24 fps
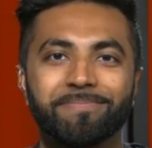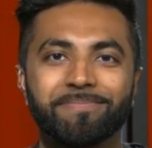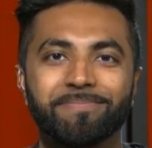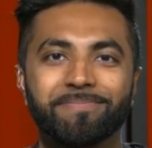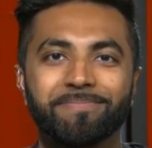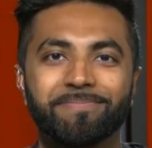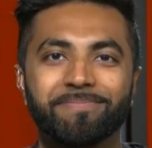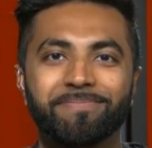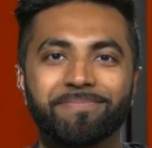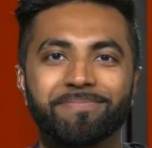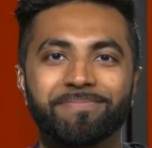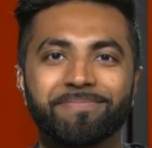
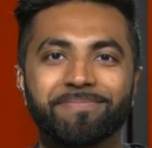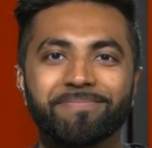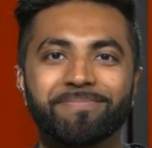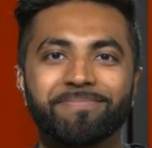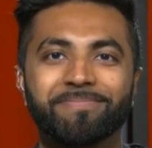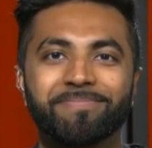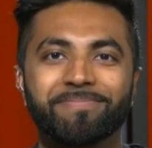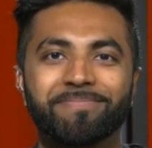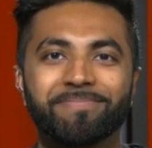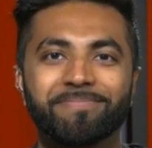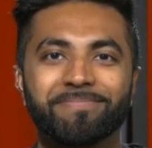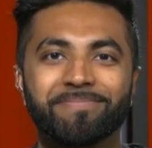
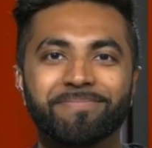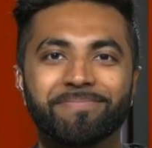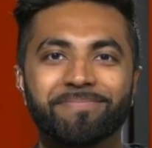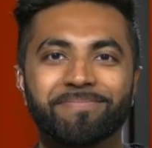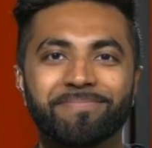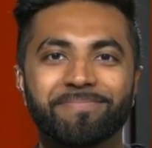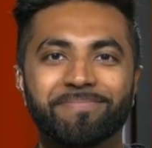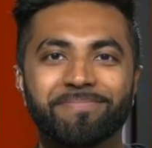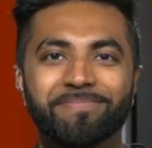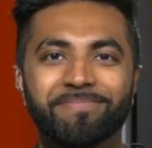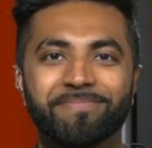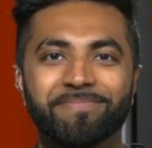
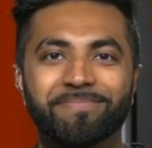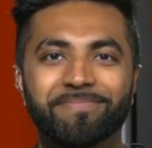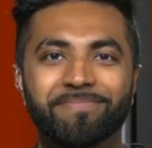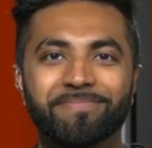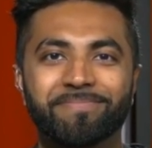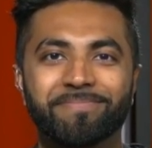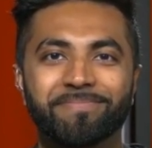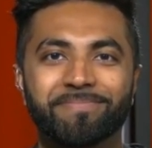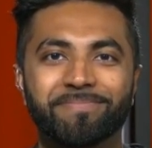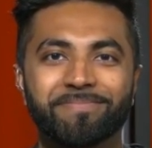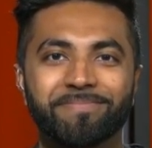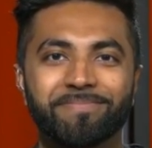
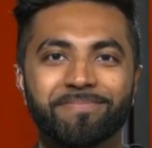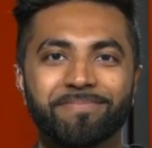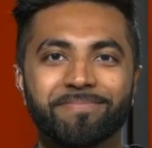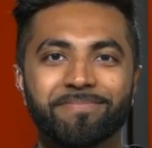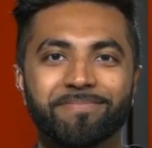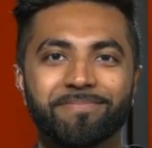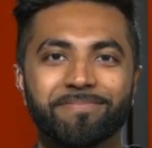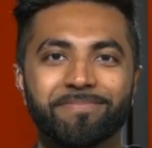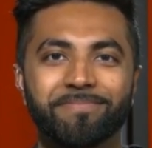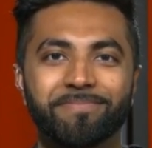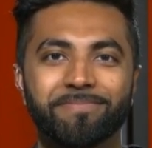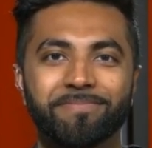
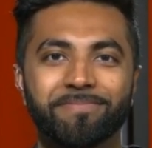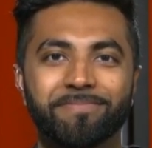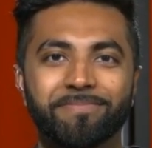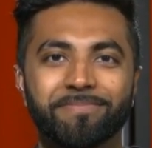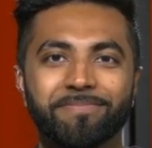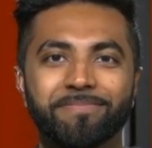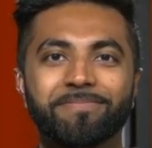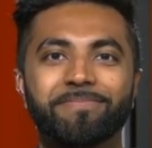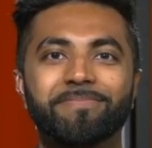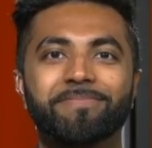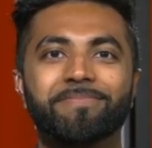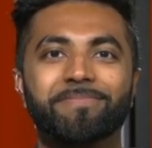
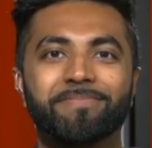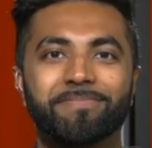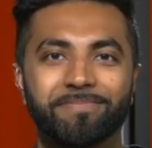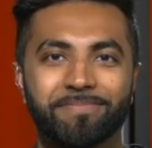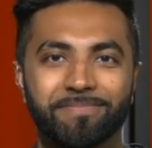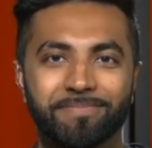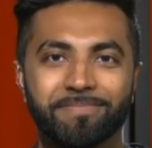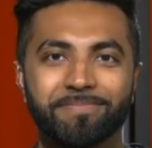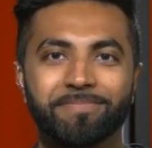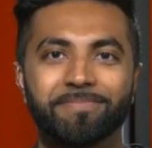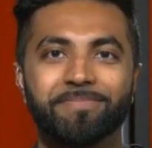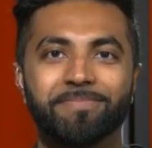
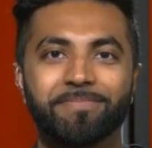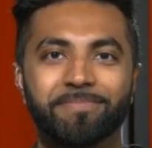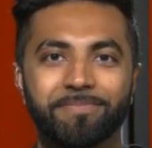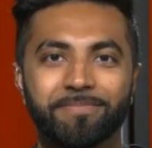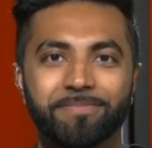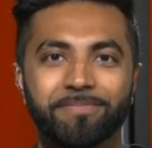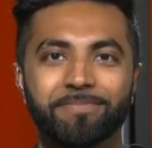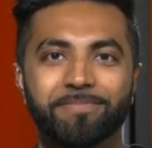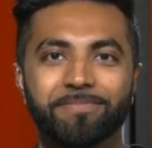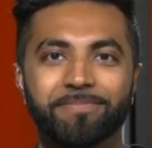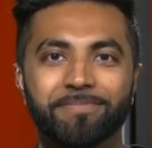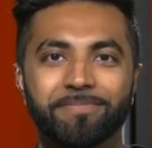
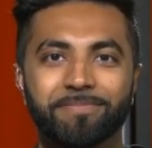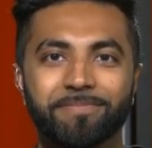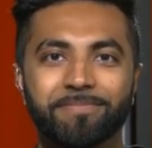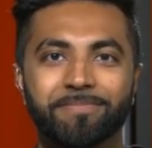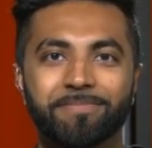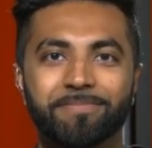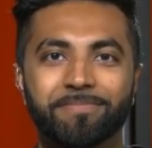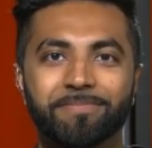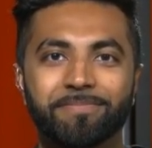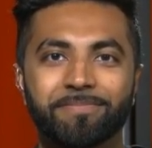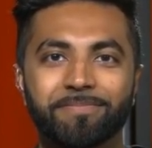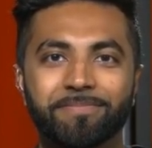
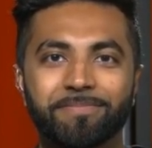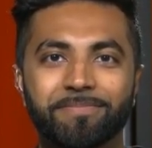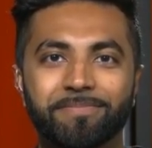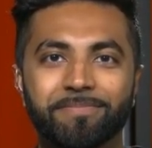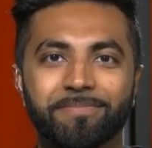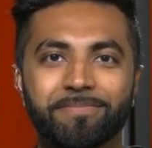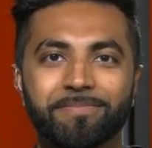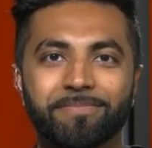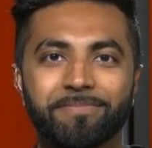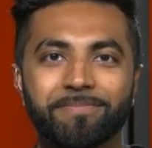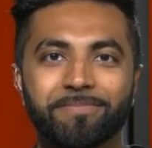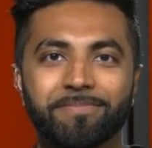(not speaking)